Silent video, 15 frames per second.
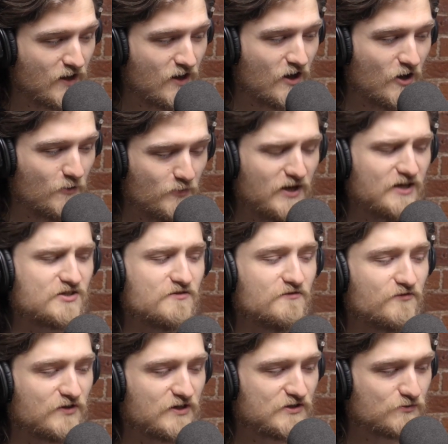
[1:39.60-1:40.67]
Her passion
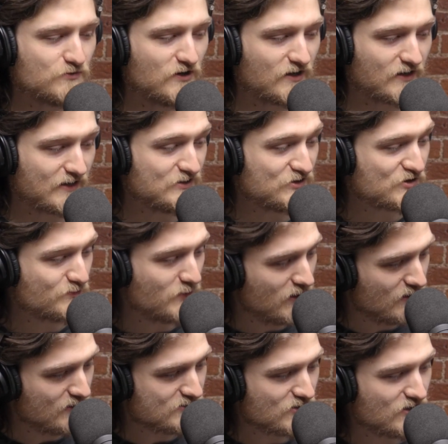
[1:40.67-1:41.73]
for this work
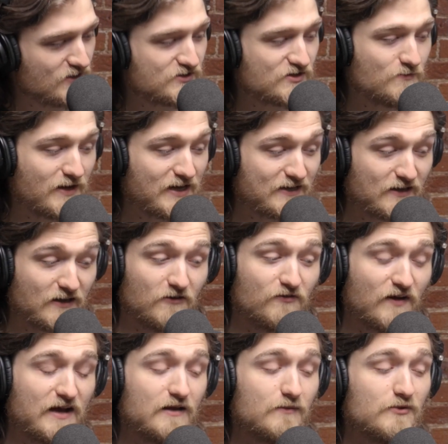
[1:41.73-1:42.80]
inspires her to make it
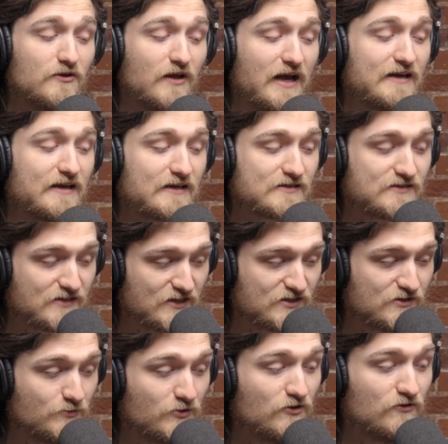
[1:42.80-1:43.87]
available and
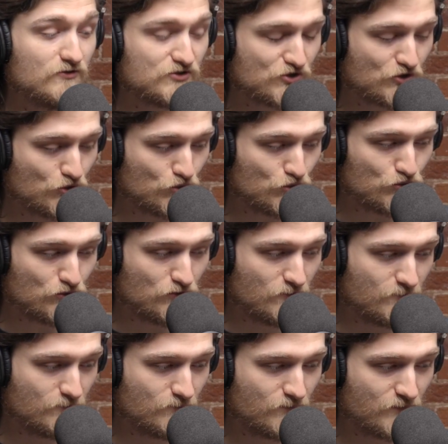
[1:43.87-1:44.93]
accessible to all.
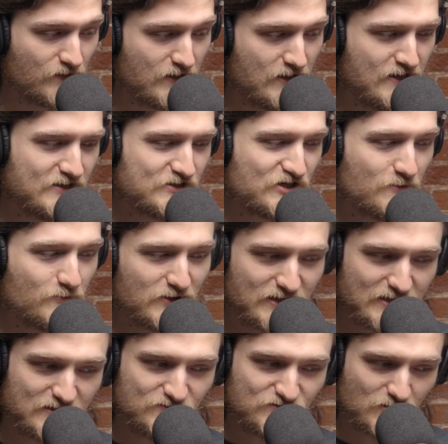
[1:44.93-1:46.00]
She
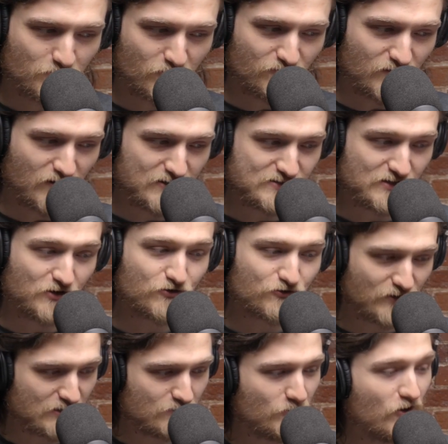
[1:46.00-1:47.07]
believes it provides
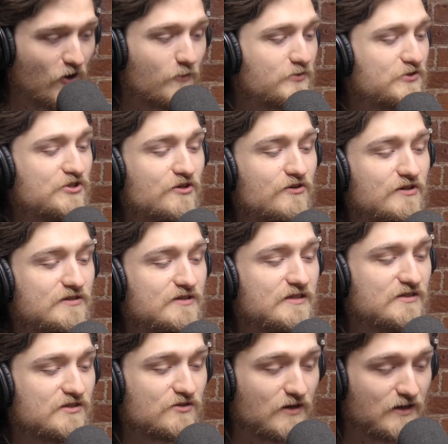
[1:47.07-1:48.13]
incredible
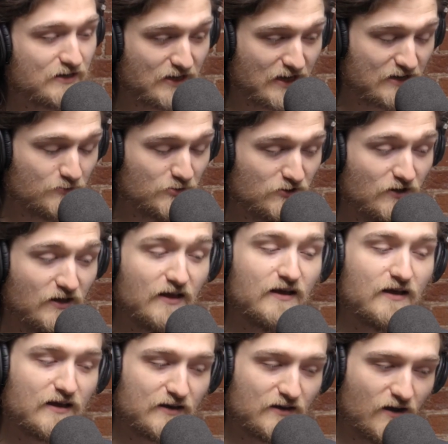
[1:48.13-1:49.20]
opportunities to enable,
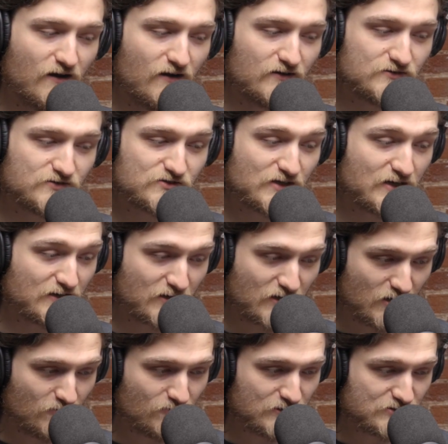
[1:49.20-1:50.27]
enhance,
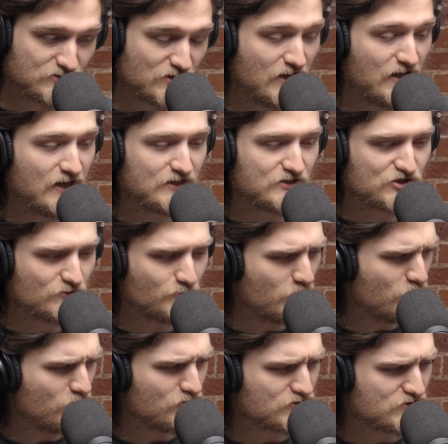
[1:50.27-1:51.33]
encourage and
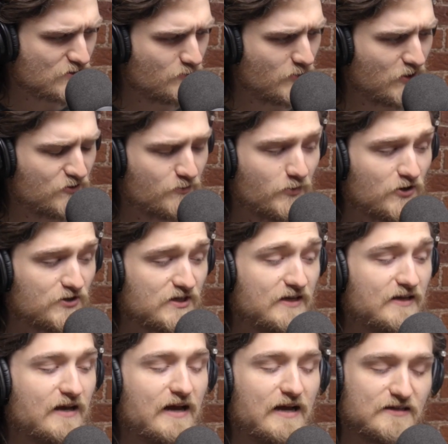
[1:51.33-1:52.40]
support both
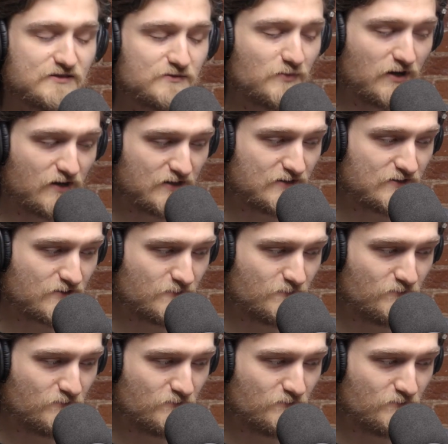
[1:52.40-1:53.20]
body and mind.